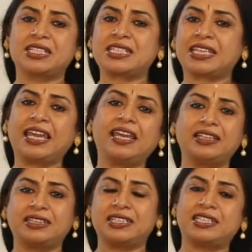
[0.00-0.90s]
the
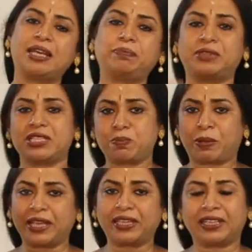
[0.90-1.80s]
scale, the depth, the
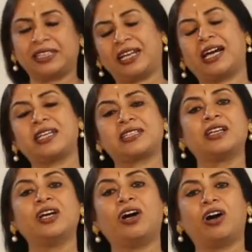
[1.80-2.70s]
spike, and the height
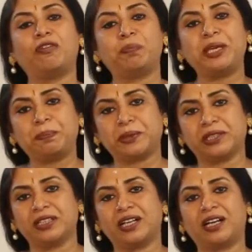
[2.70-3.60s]
of
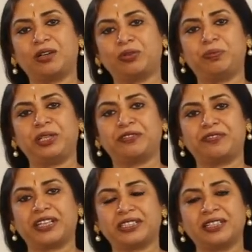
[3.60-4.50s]
people who've been
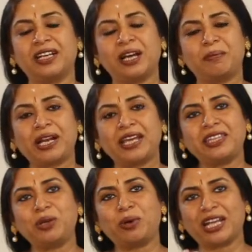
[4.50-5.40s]
affected. But I
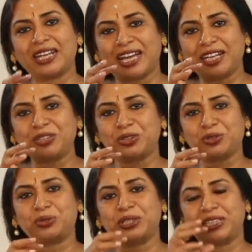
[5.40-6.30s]
think what I'd like to
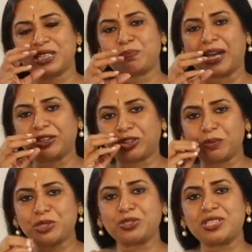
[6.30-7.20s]
do in this
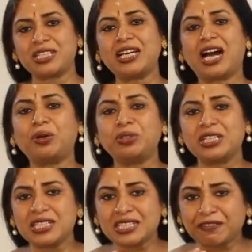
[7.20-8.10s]
backdrop is to see how
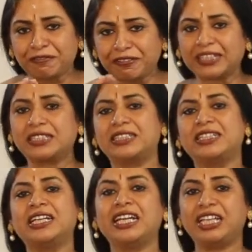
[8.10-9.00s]
this has
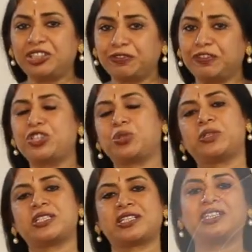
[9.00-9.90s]
affected
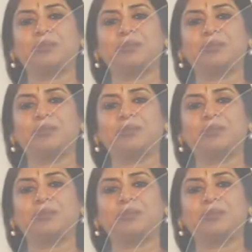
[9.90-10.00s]
individuals and